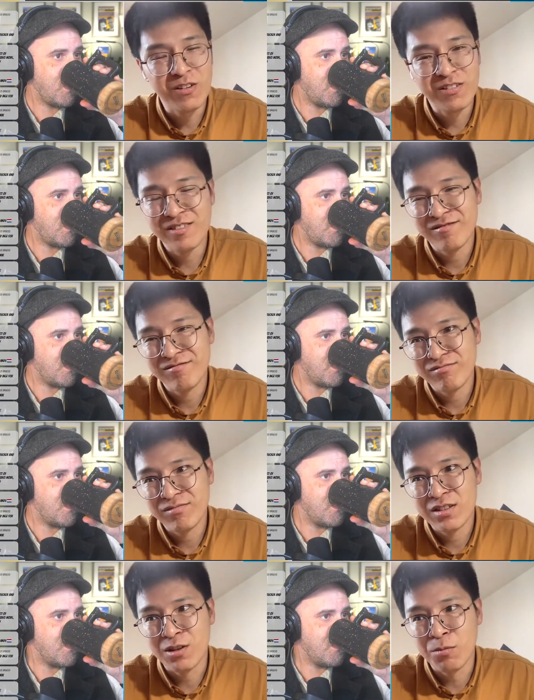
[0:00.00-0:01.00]
Speaker 1: So
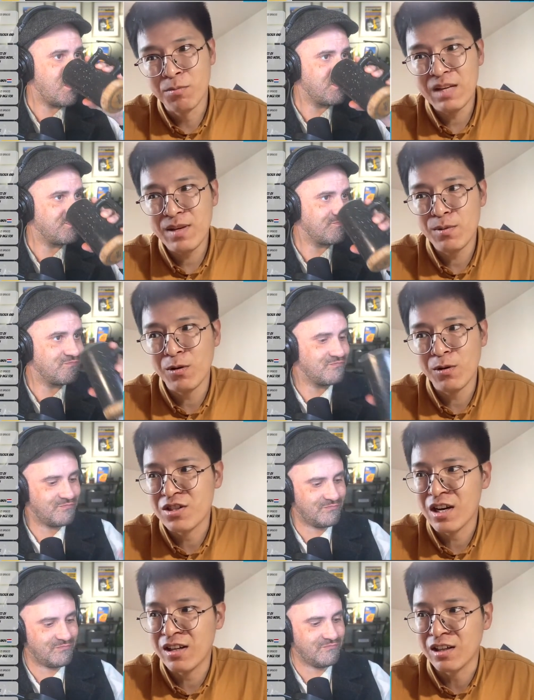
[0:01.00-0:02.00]
so many
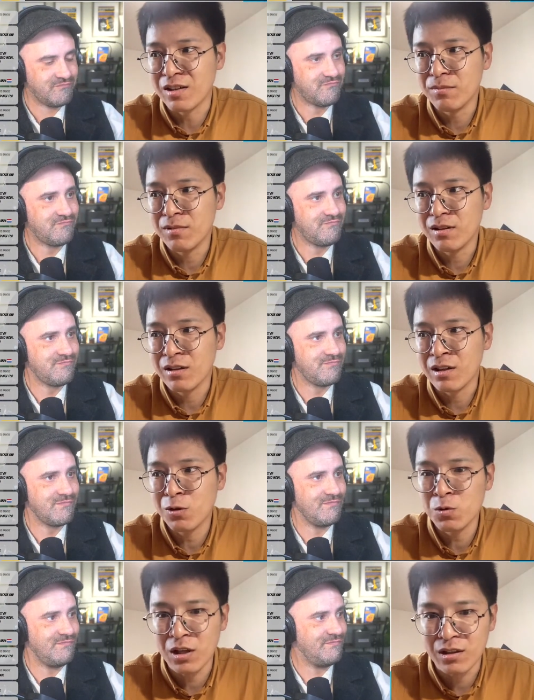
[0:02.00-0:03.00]
people in China,
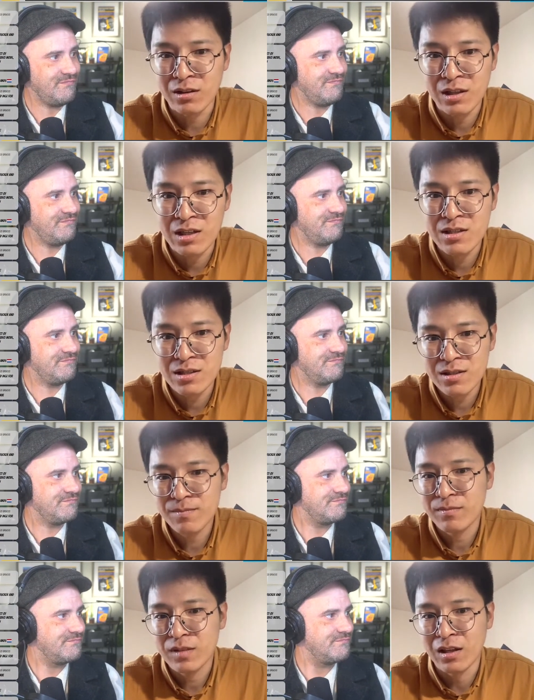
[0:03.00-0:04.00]
including
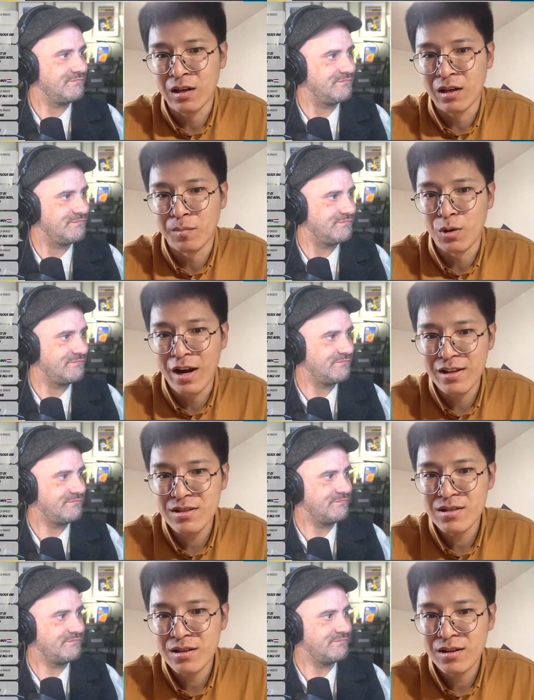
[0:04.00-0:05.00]
these uh,
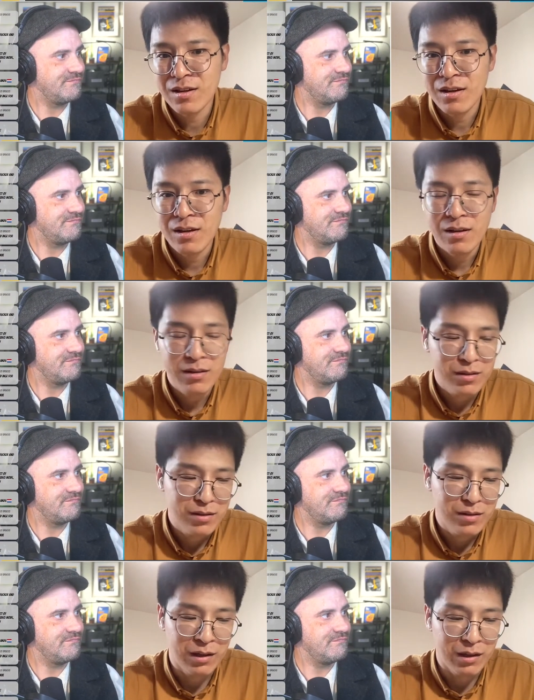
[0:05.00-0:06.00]
brands,
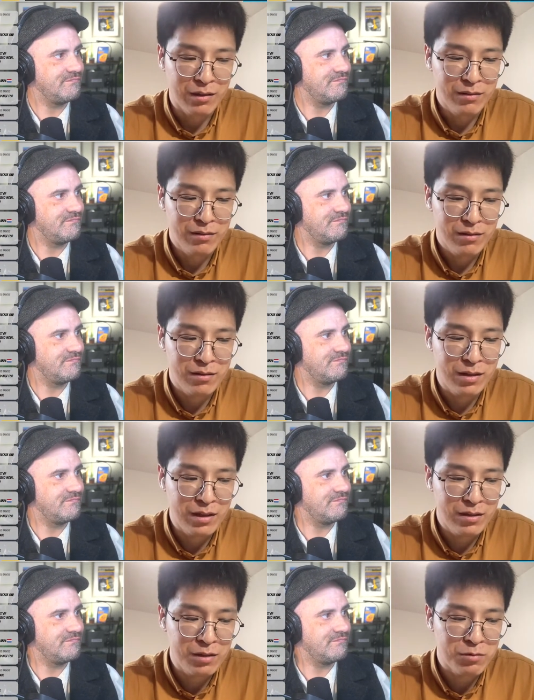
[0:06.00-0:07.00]
uh,
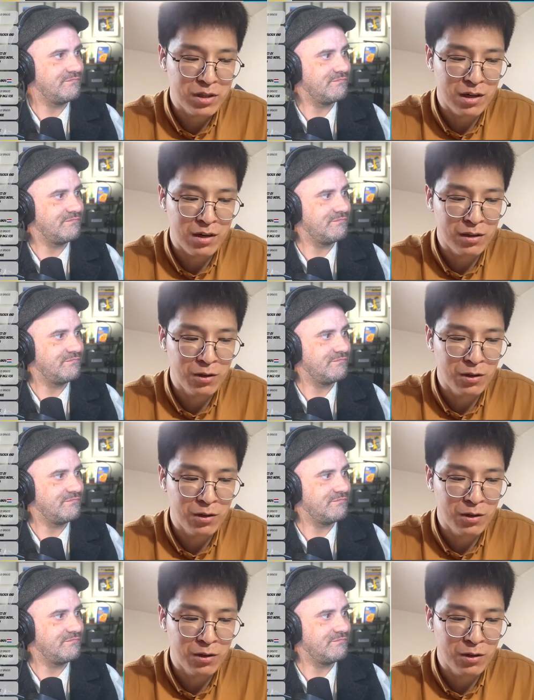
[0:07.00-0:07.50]
they, they